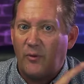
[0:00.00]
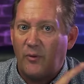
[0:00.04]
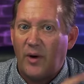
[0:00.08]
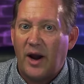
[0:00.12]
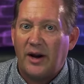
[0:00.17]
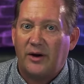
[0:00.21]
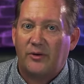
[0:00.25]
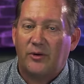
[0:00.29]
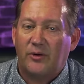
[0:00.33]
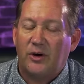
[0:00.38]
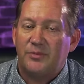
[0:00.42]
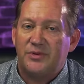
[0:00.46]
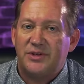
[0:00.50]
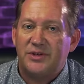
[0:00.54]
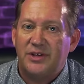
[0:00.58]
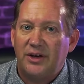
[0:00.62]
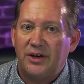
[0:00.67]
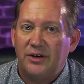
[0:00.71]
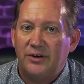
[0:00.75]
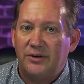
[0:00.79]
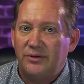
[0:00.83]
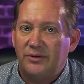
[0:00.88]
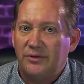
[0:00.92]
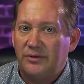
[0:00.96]
right groups
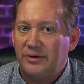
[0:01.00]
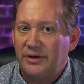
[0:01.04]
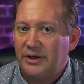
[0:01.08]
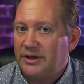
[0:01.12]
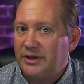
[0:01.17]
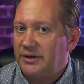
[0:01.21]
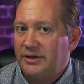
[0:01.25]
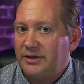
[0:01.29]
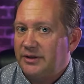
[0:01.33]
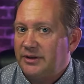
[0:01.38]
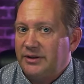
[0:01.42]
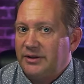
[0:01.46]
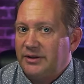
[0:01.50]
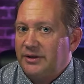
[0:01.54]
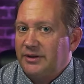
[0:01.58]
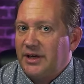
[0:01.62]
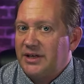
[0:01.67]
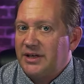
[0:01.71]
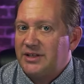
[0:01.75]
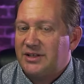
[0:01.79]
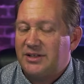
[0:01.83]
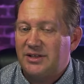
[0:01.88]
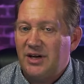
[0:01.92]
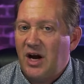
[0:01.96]
do.
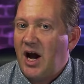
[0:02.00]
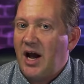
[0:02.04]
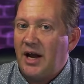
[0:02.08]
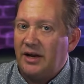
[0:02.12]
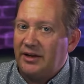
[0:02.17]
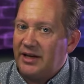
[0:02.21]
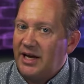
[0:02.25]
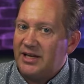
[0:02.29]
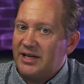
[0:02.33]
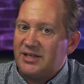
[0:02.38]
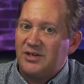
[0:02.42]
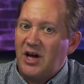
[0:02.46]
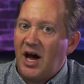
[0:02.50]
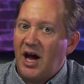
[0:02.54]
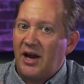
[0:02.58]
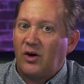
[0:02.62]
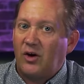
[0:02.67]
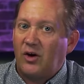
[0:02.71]
That's not a